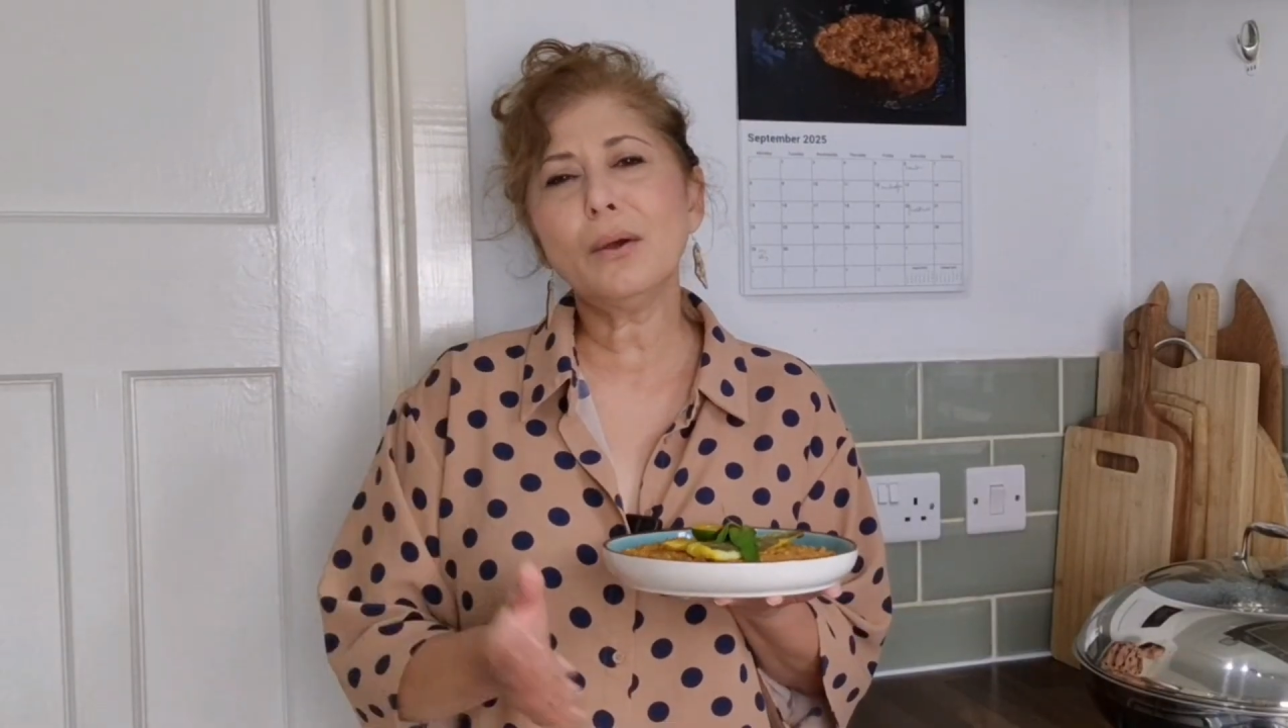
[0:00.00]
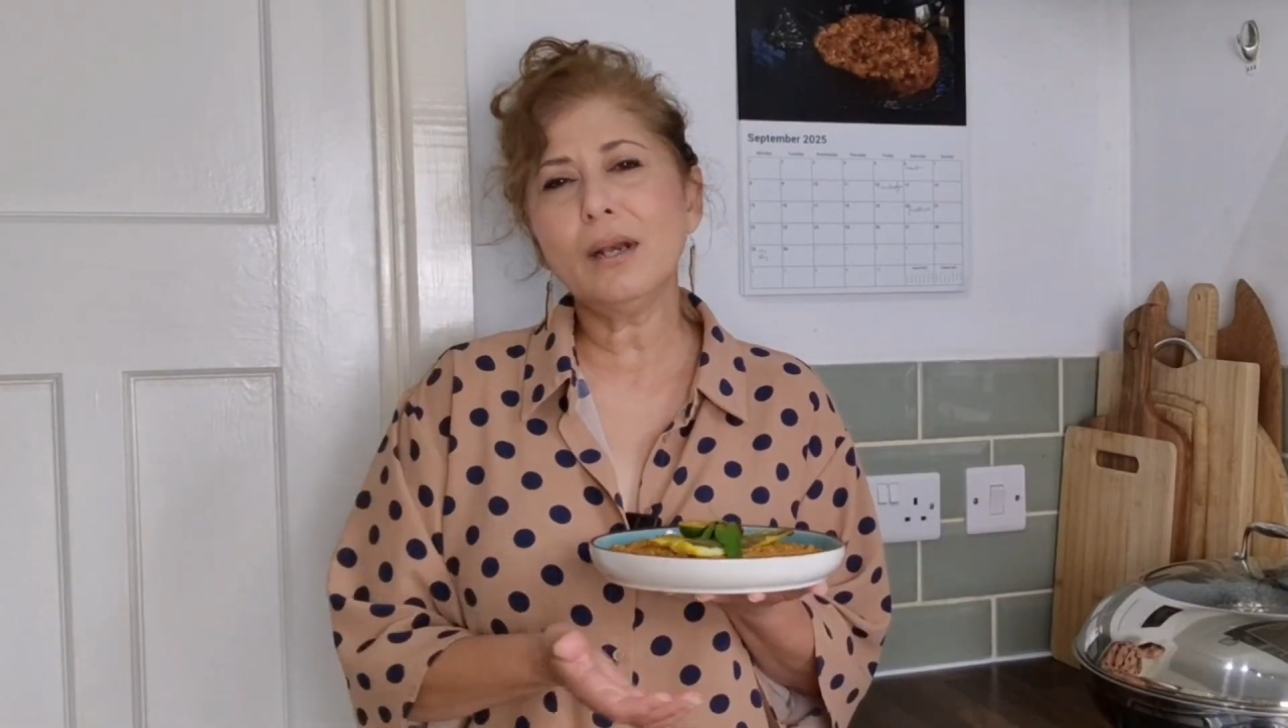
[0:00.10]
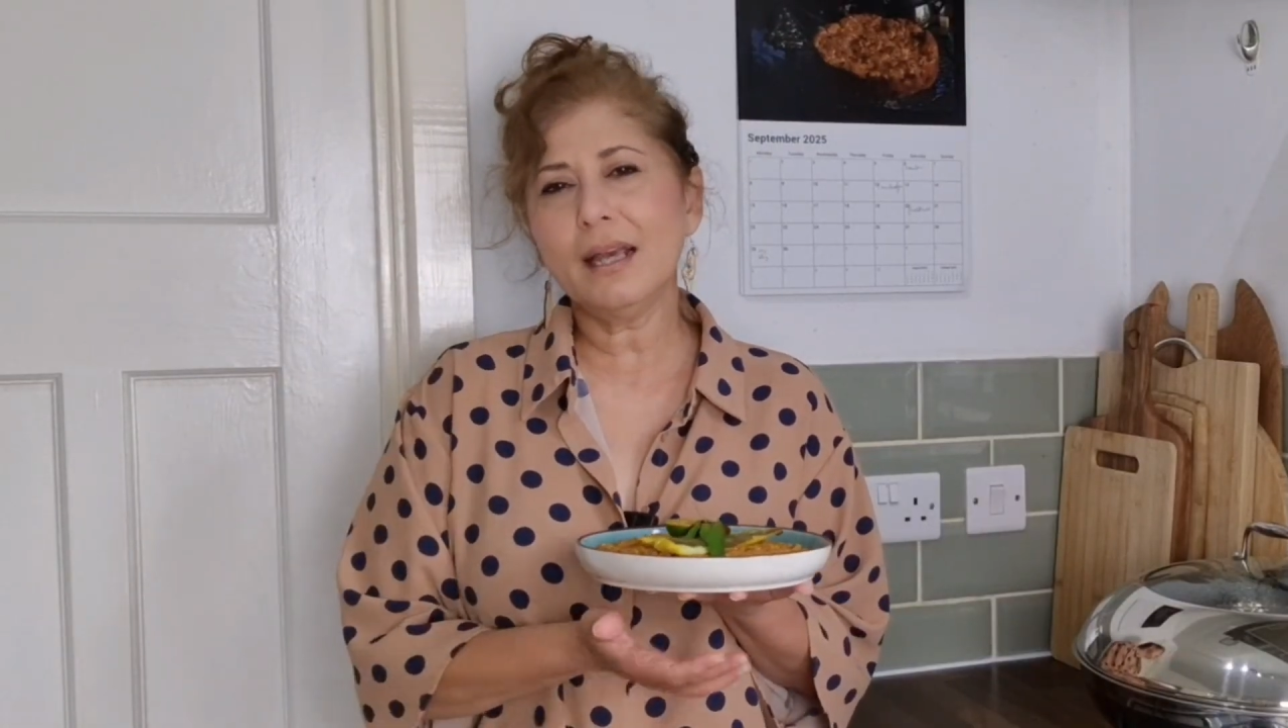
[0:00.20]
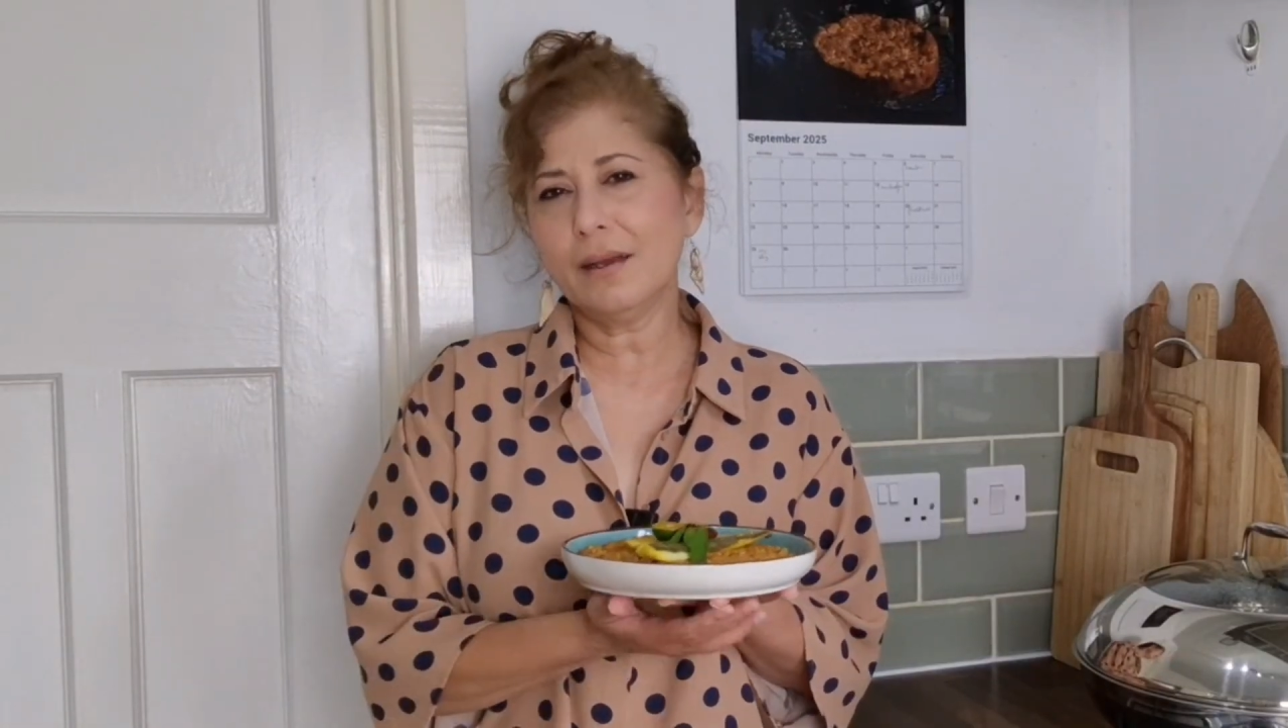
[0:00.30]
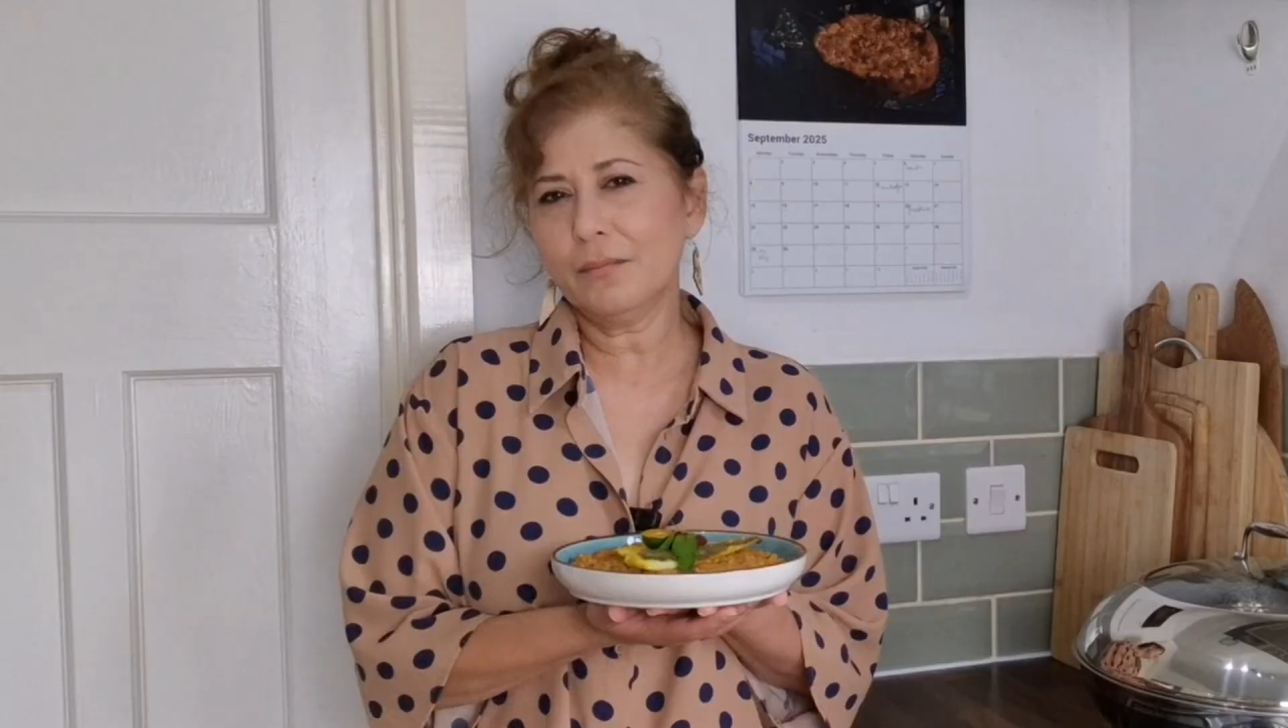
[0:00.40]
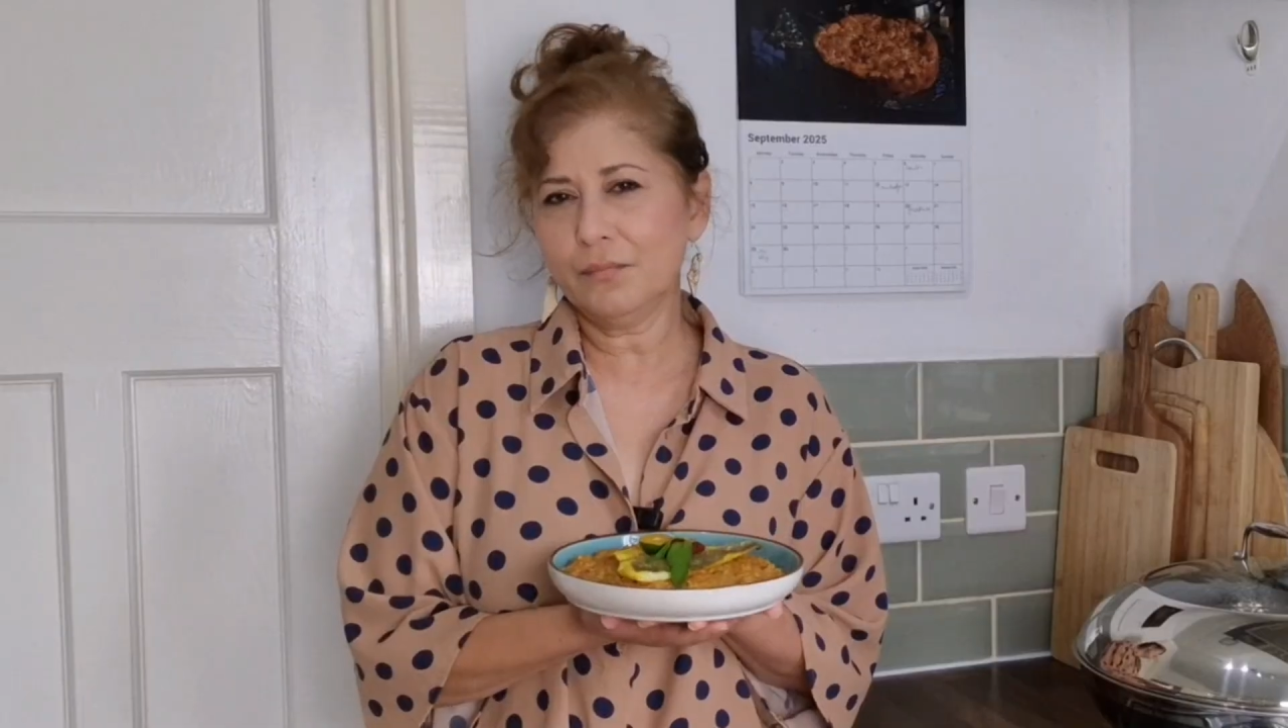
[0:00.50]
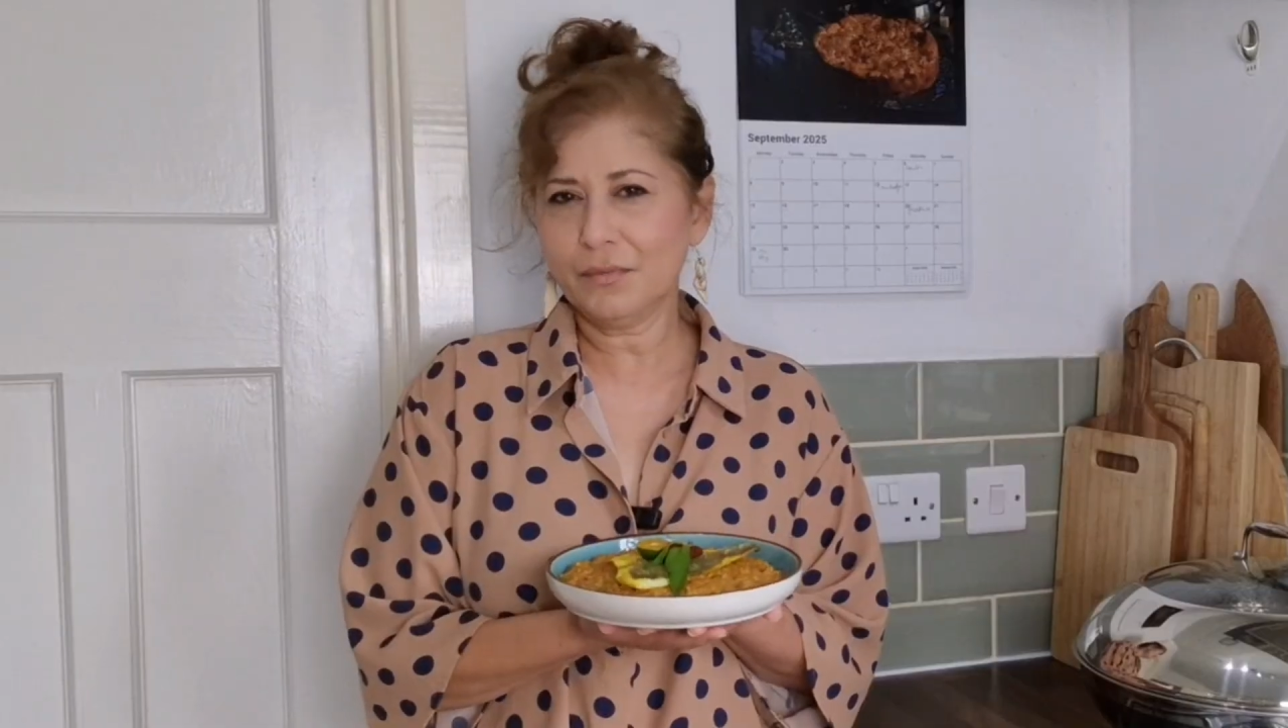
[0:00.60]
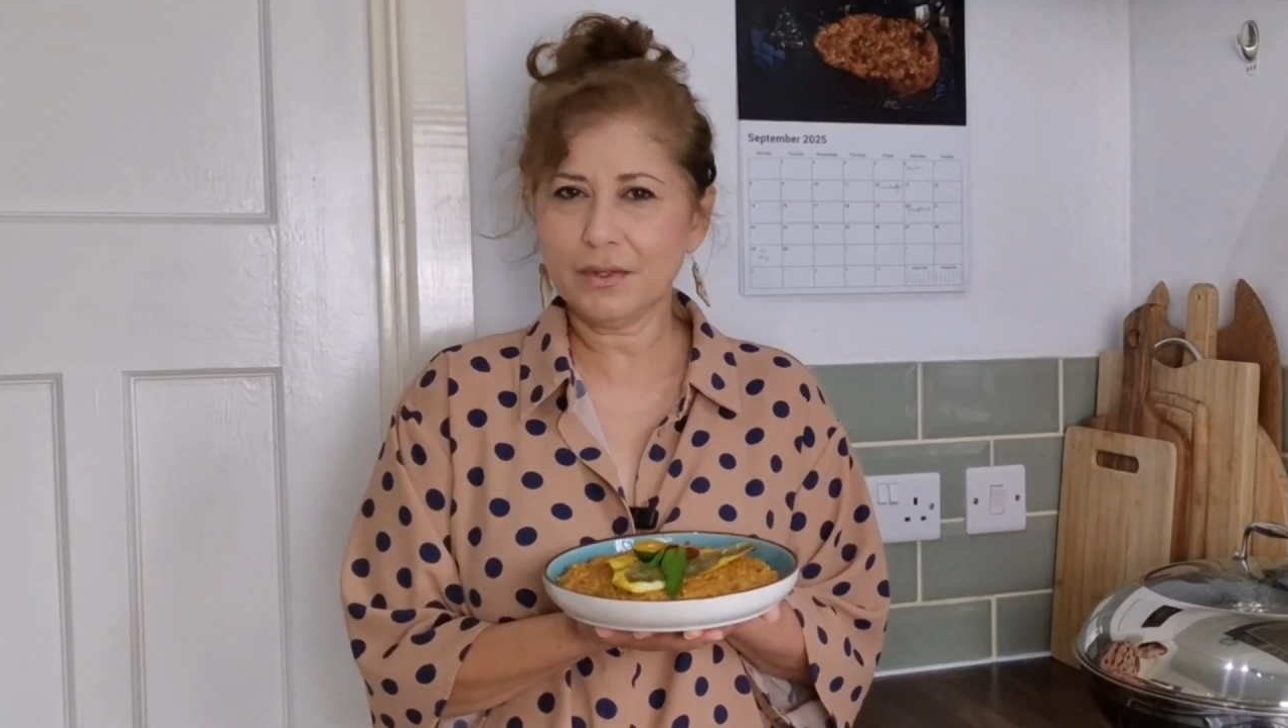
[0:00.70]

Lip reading: ole,